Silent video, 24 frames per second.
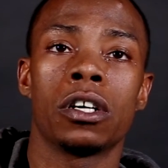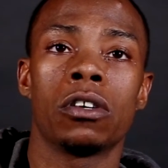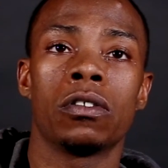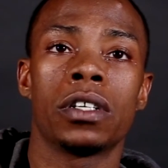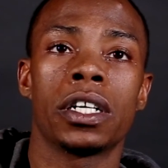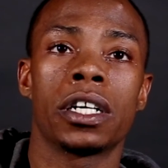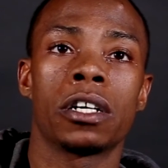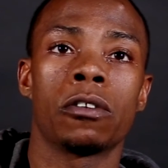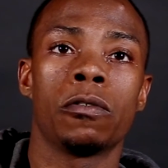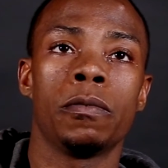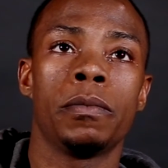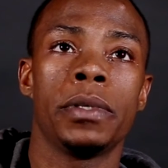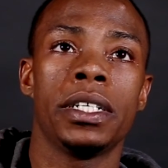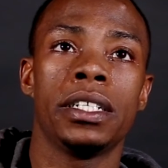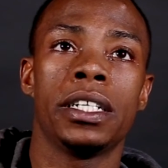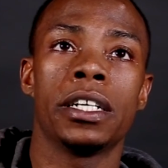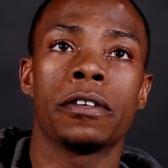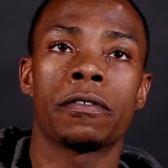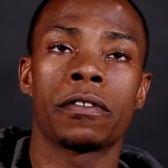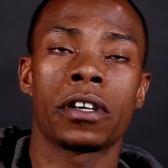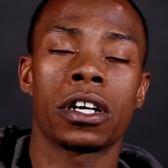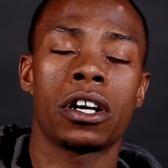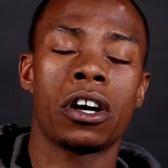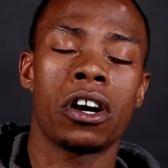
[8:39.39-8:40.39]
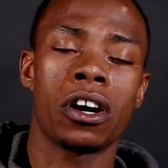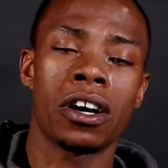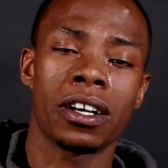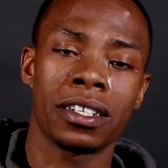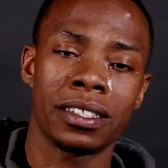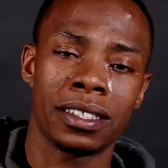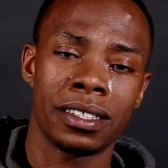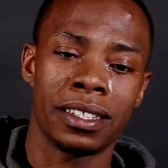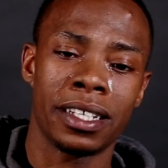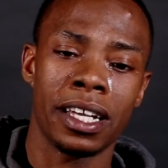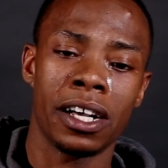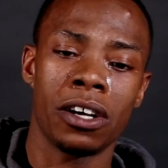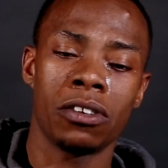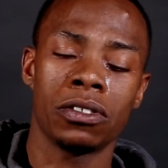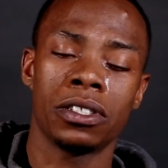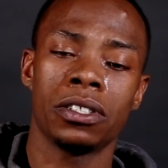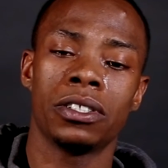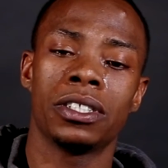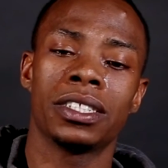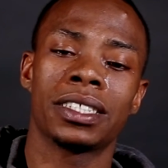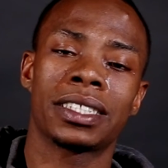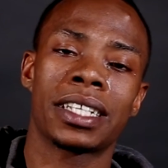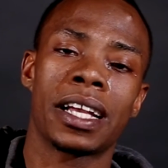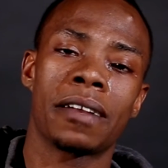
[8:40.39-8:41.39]
There will be different cards dealt. You
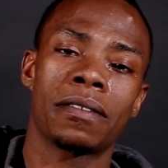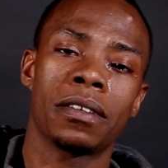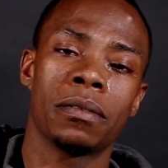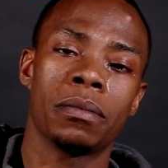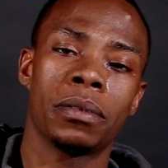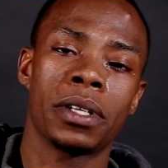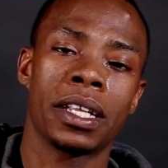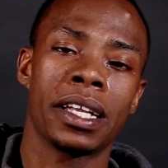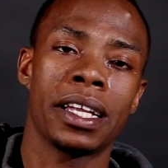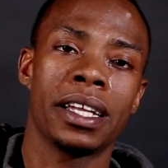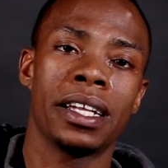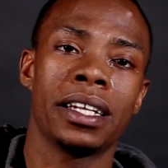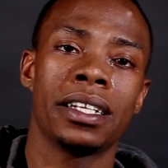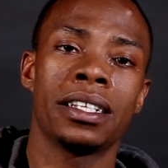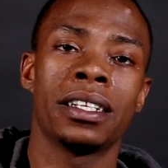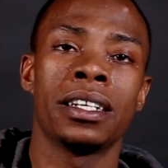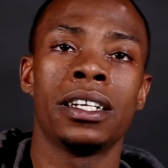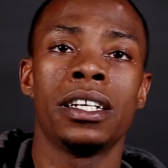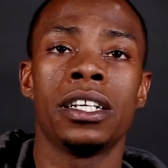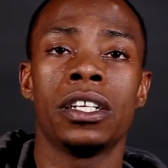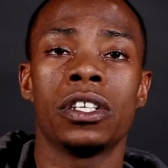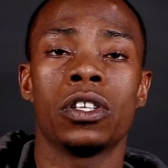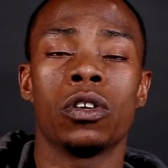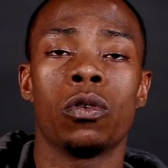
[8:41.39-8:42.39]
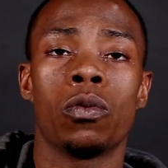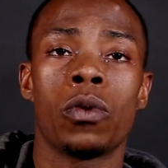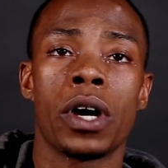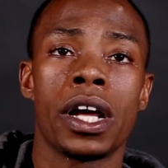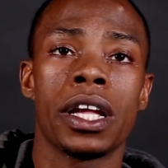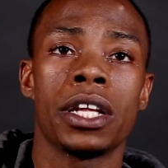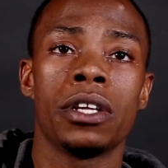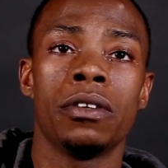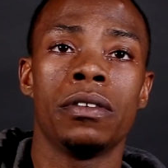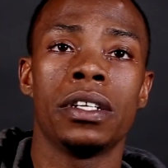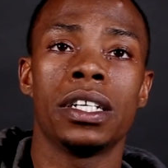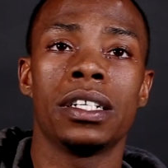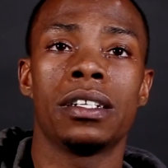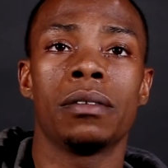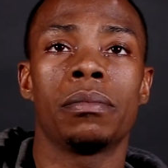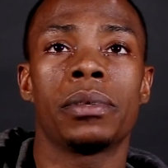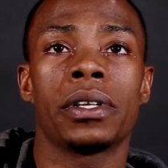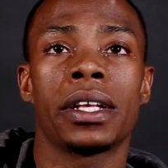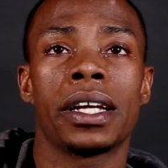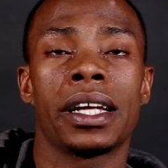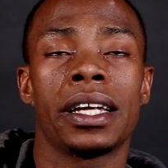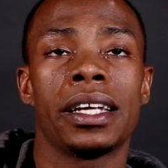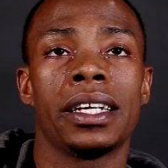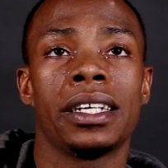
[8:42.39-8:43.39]
just have to play it the way you need to
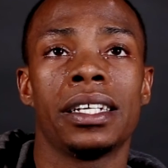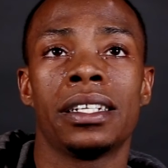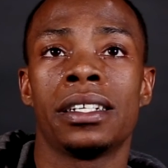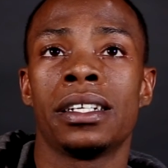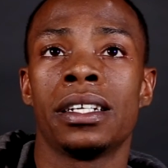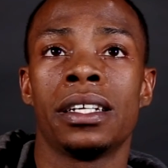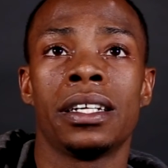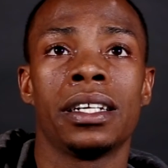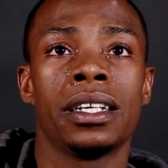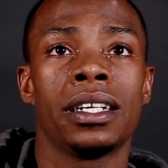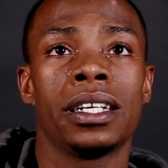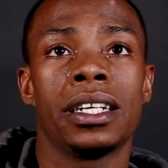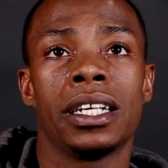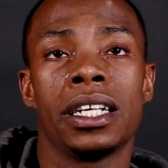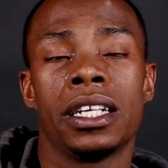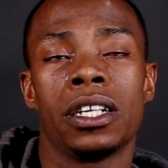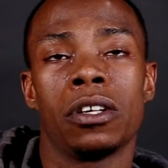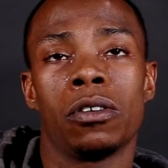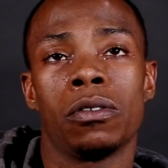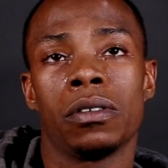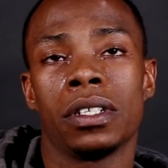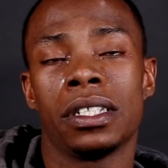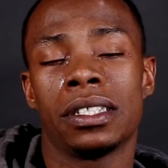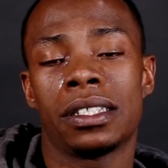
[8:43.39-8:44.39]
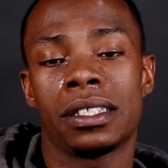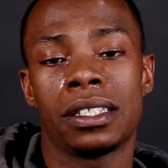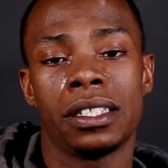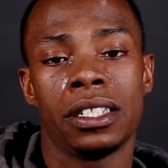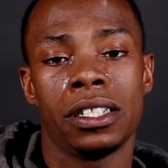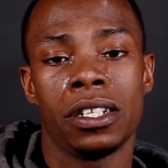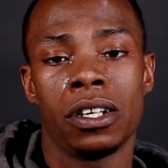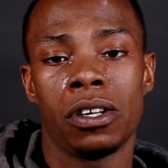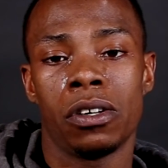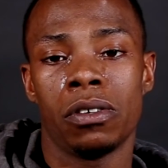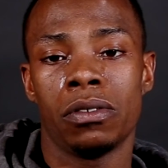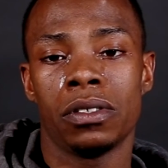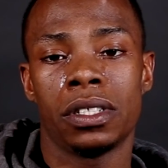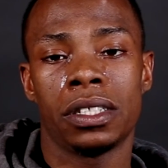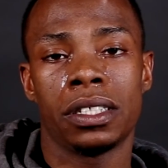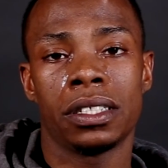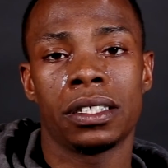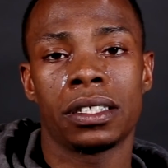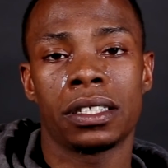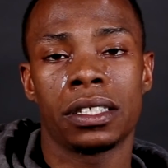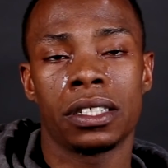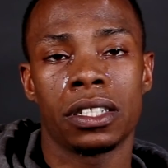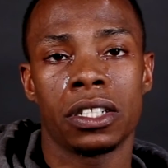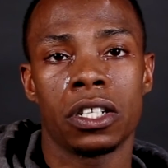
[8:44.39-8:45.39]
play it, and don't listen.
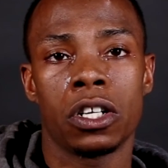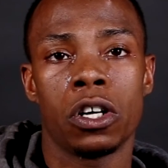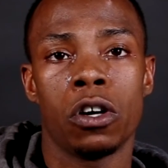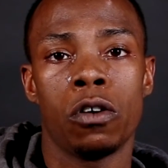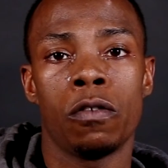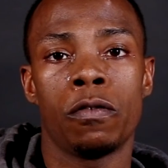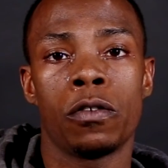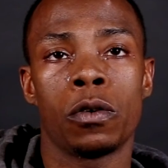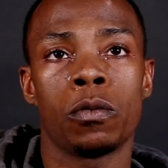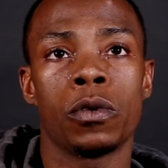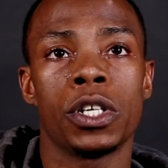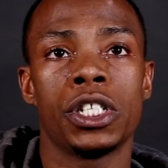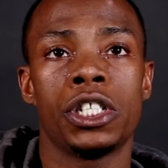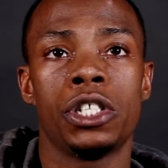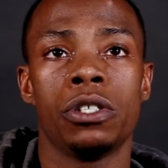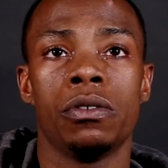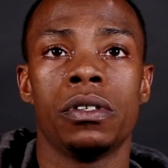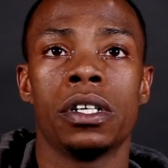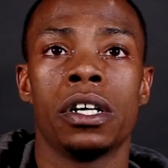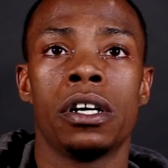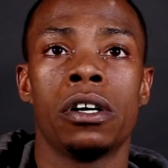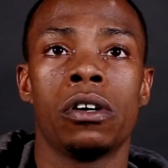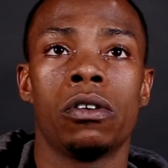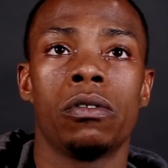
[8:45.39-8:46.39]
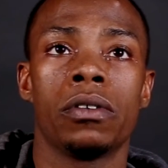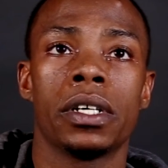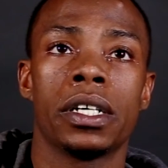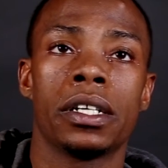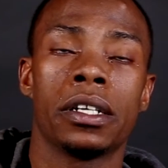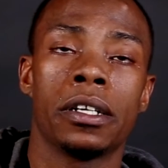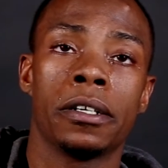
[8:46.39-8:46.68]
Just go for what you know,